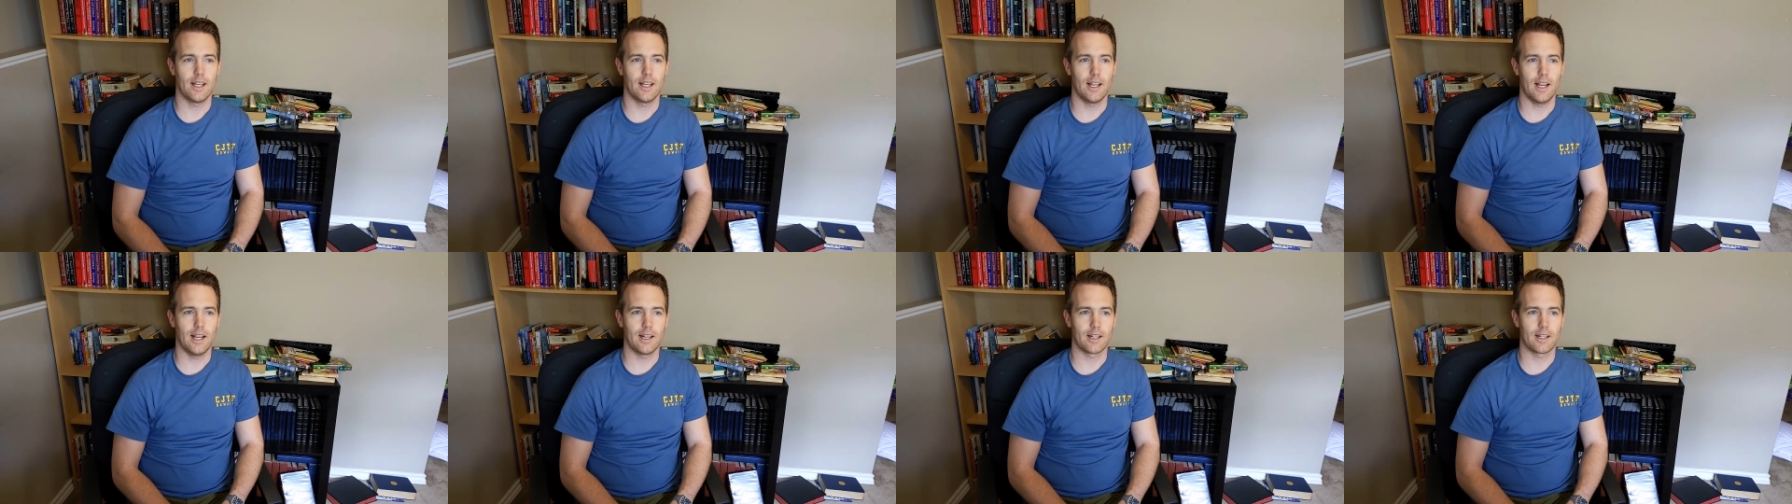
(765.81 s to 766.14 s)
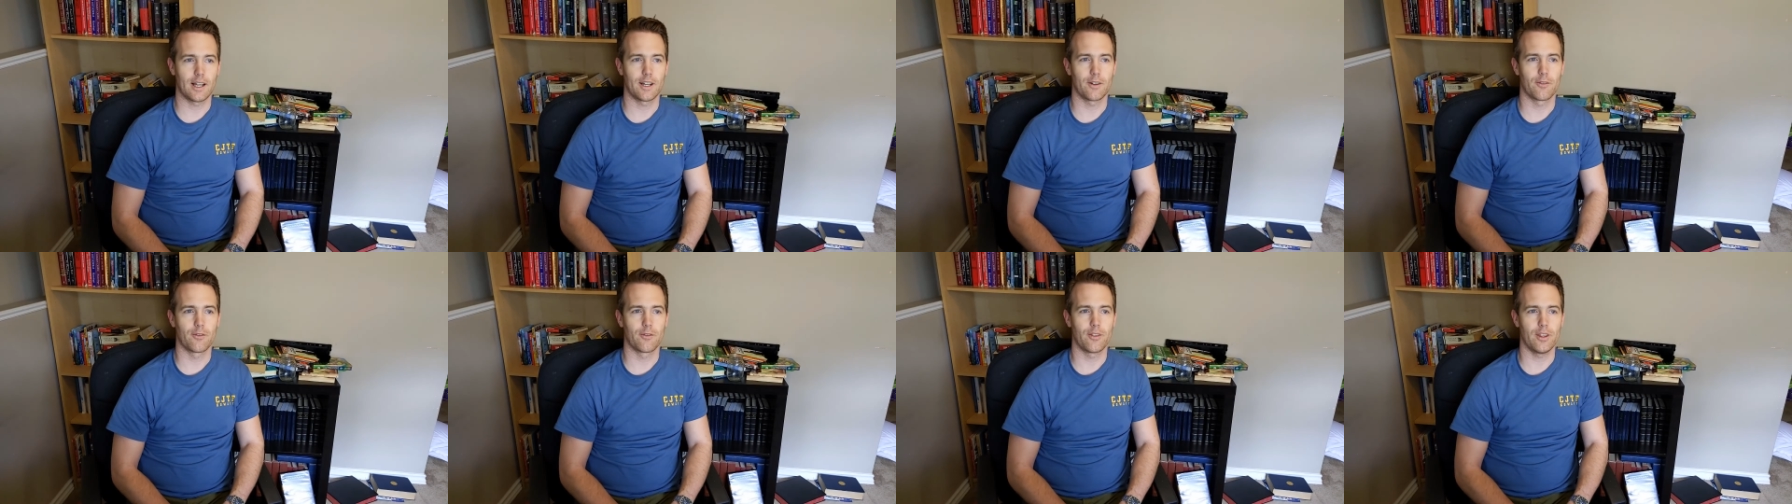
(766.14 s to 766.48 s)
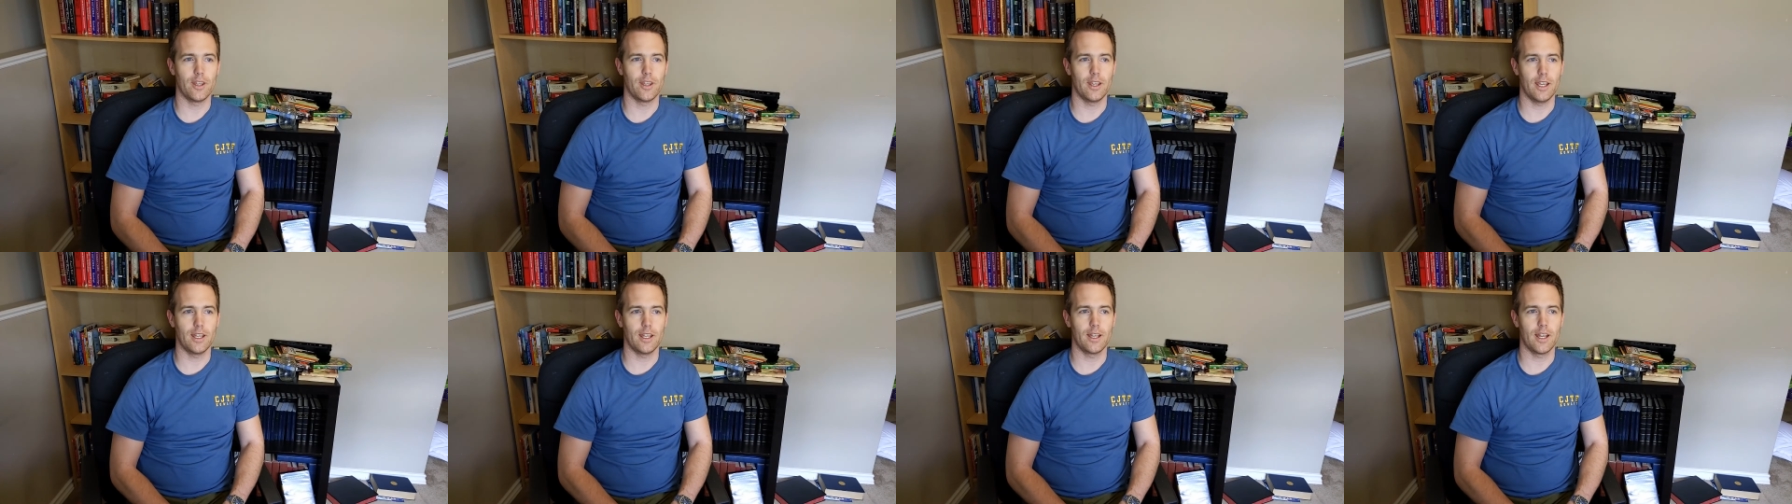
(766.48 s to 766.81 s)
and kind of
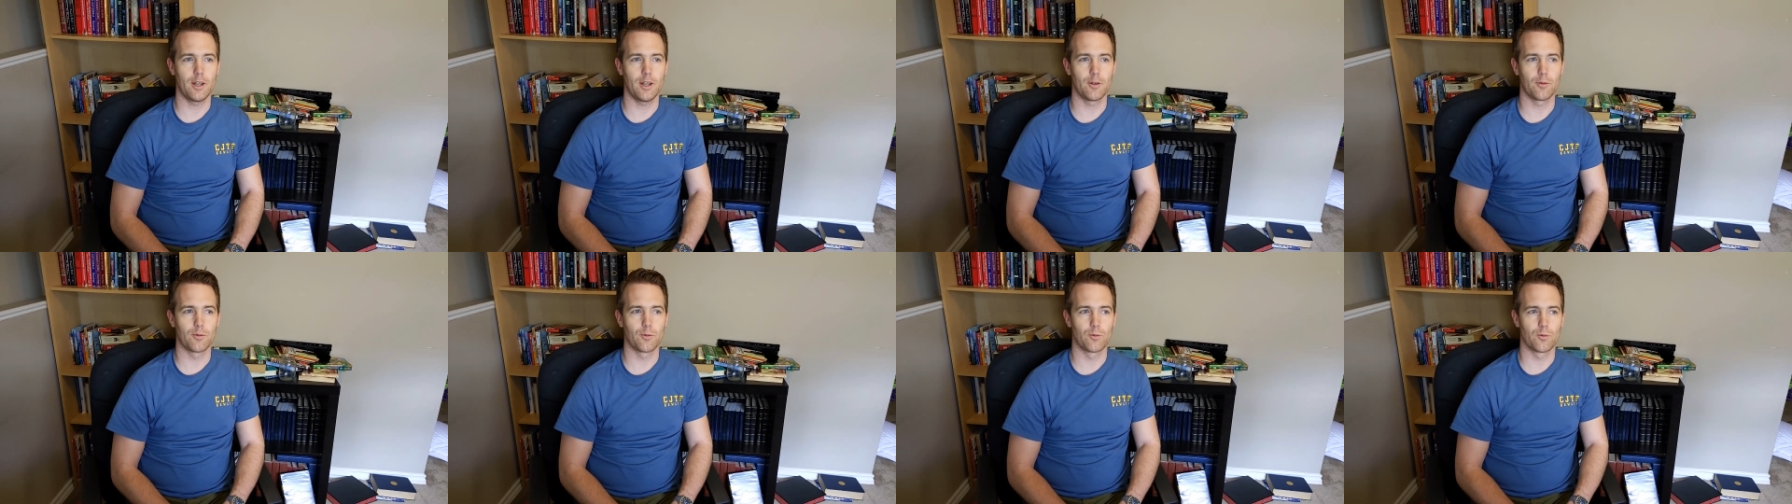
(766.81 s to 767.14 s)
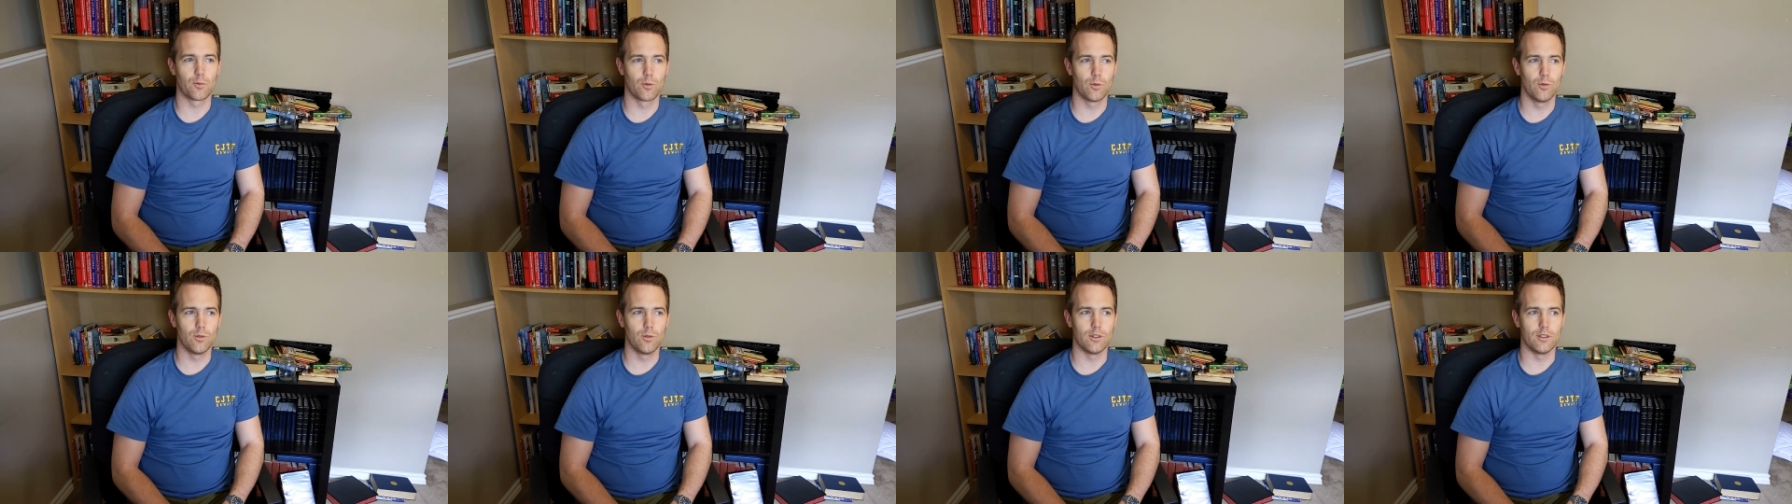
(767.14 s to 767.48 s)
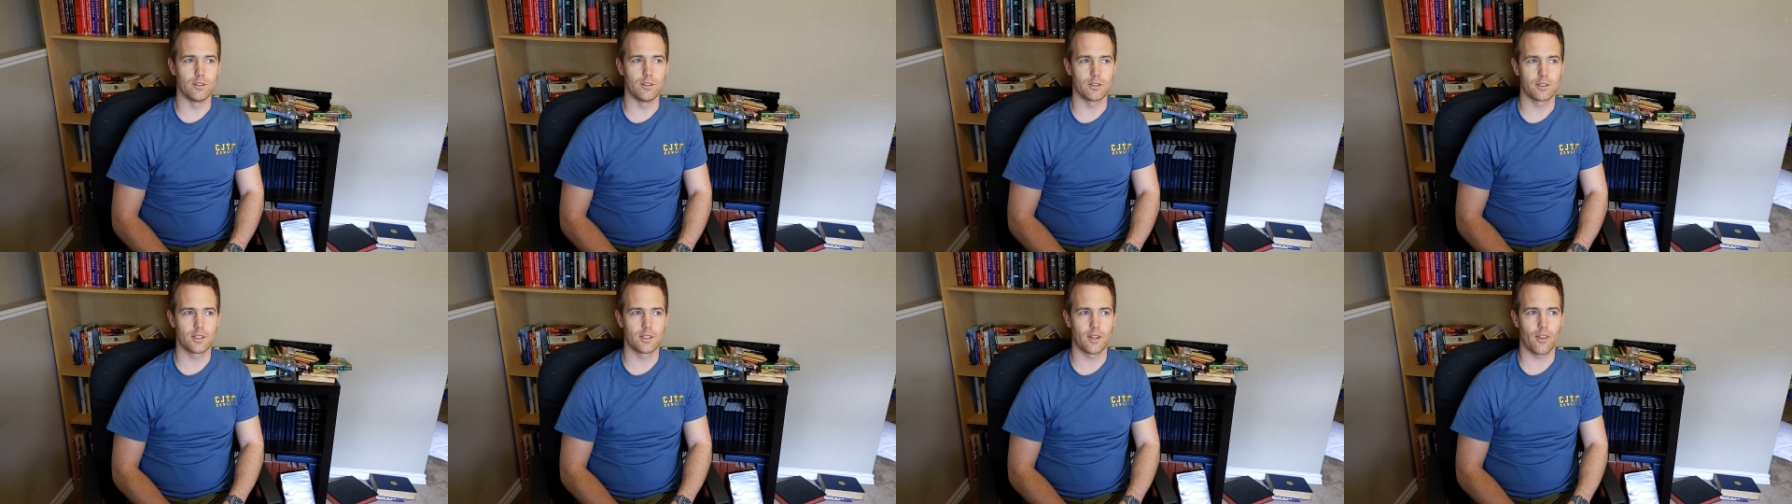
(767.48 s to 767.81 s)
the innate
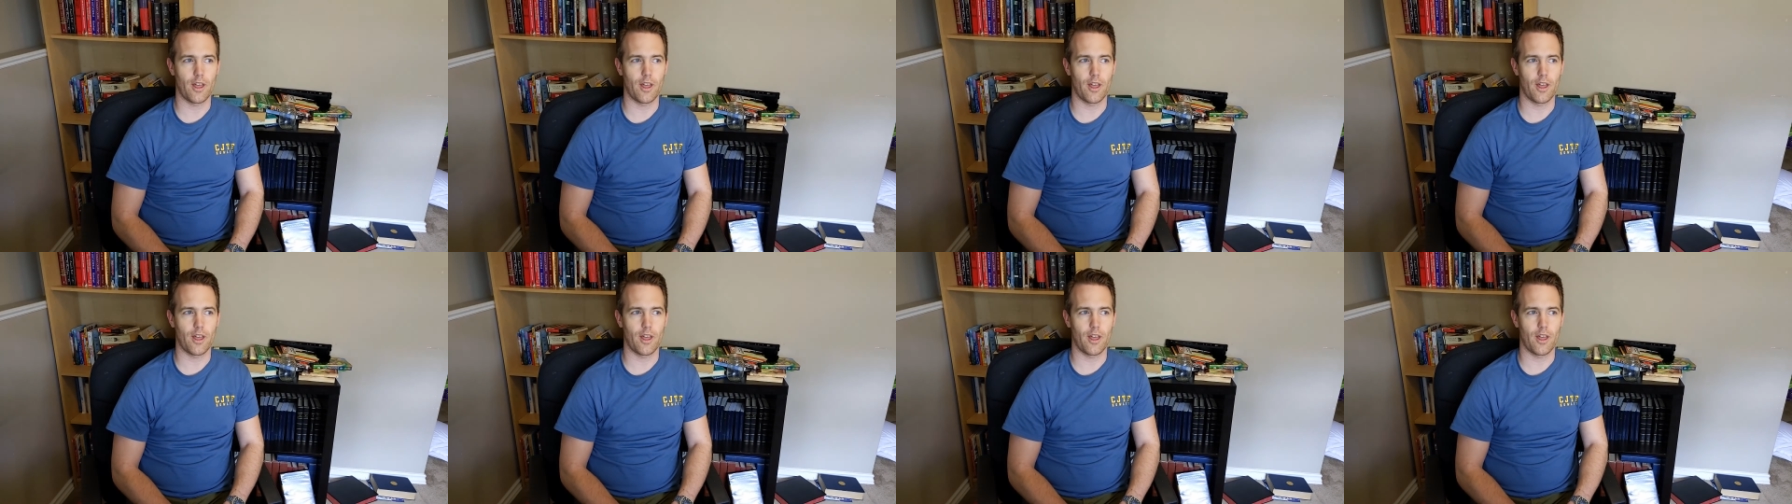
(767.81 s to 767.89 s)
rules